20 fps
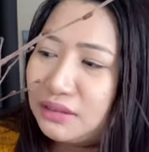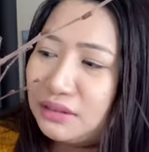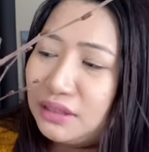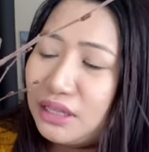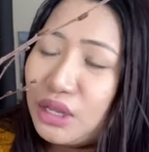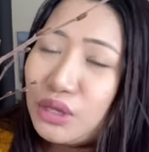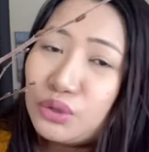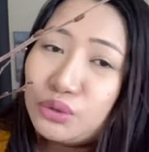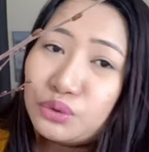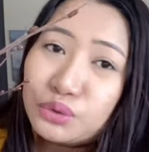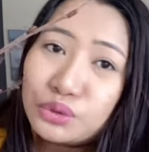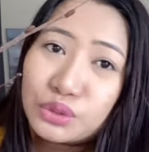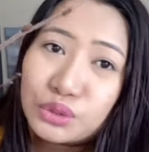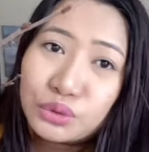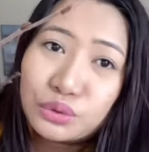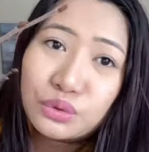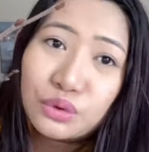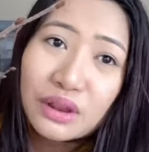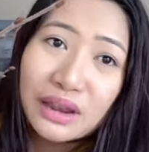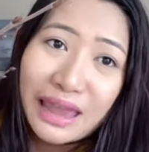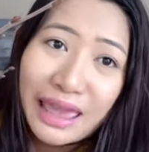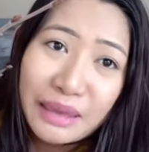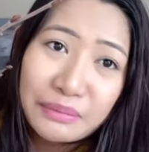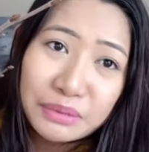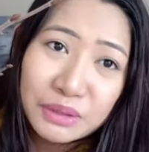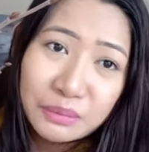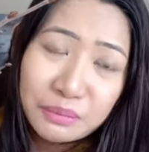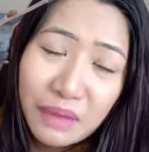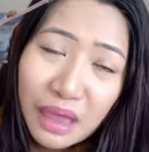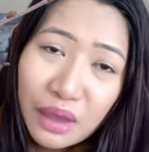They used to climb
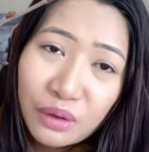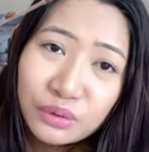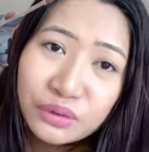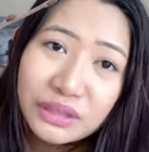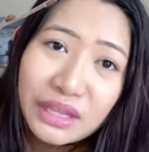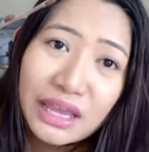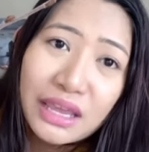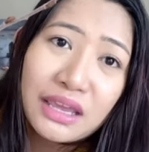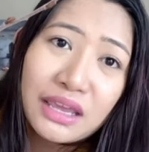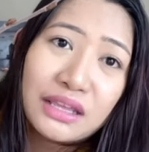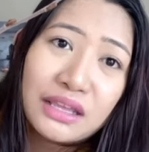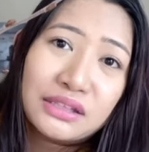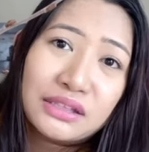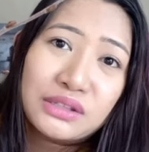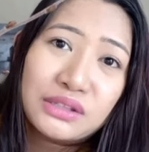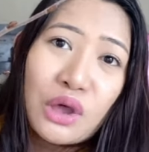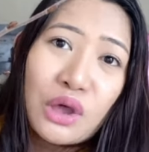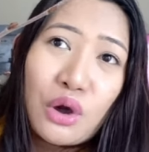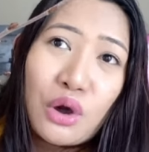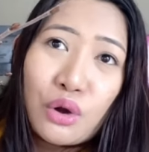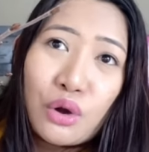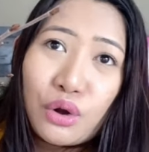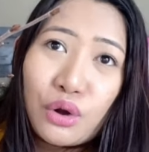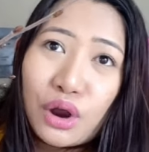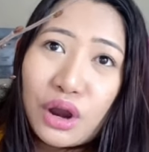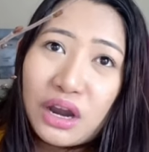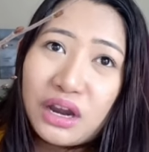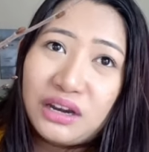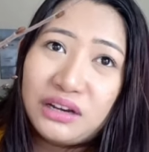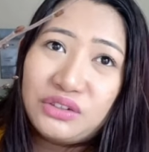the mountains
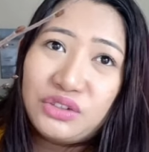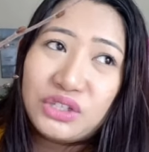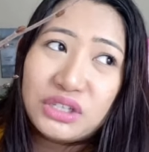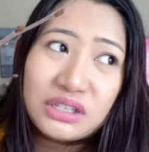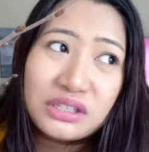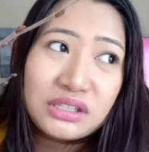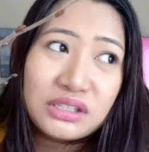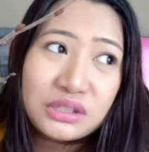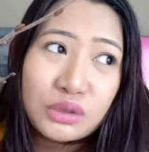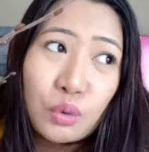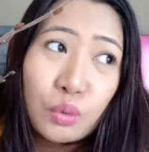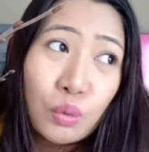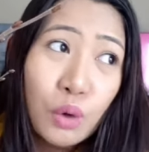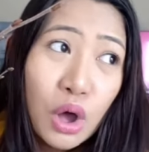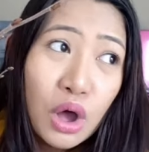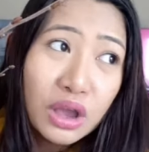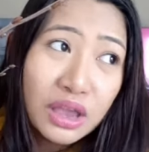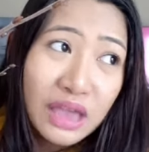or just walk